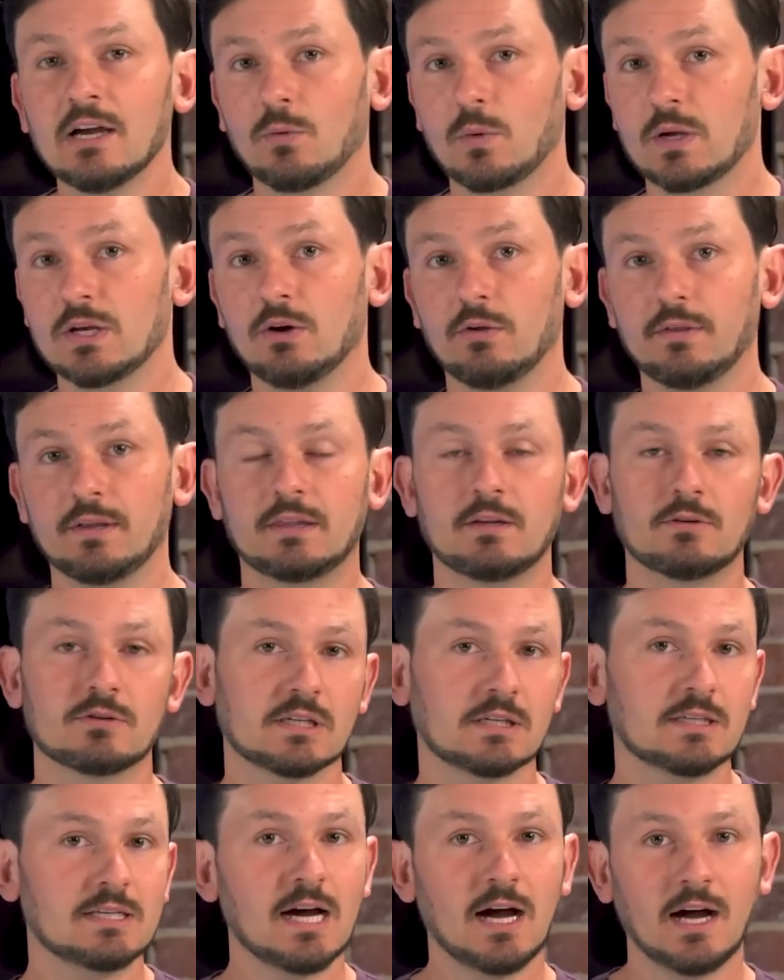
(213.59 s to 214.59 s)
We know that
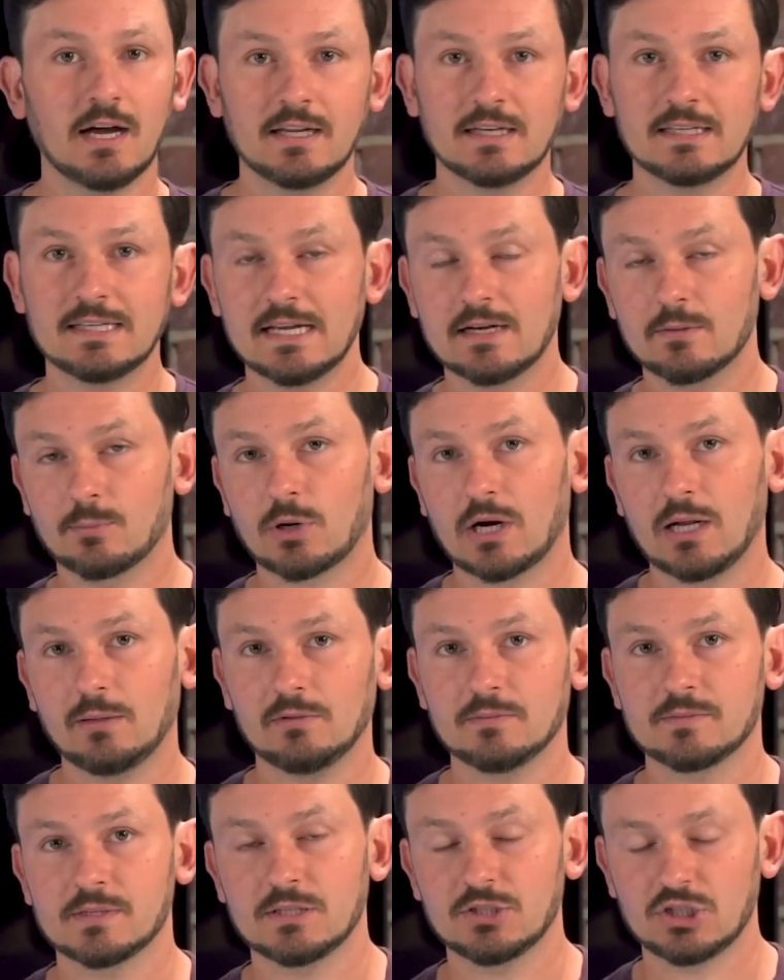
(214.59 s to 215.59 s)
there's a ton of data
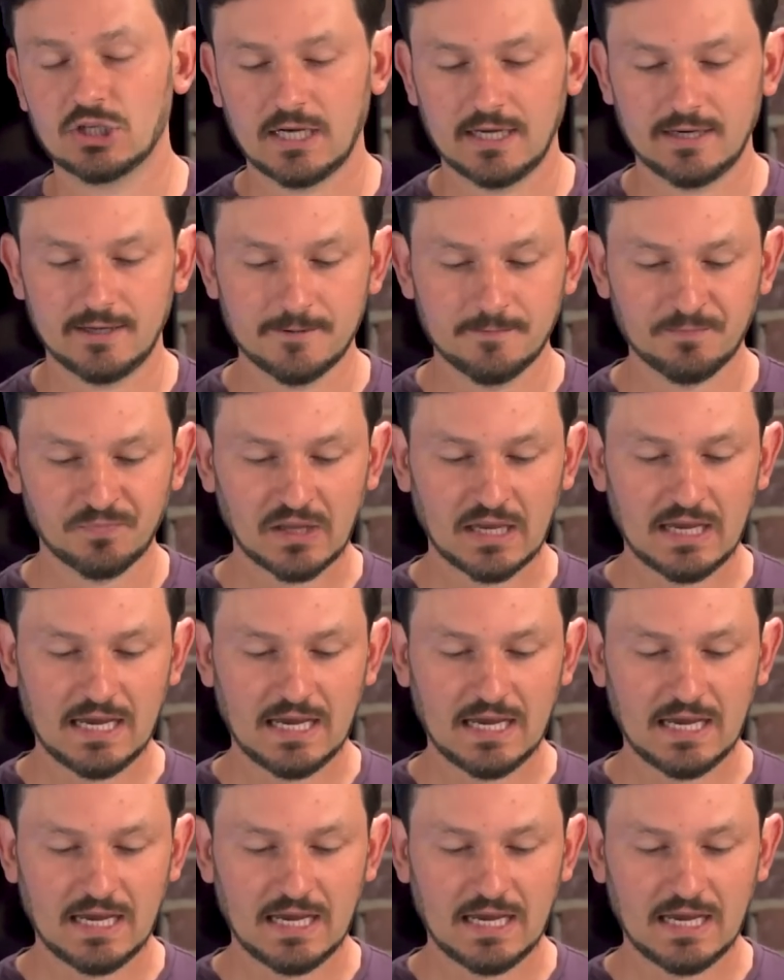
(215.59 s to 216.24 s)
problems in China,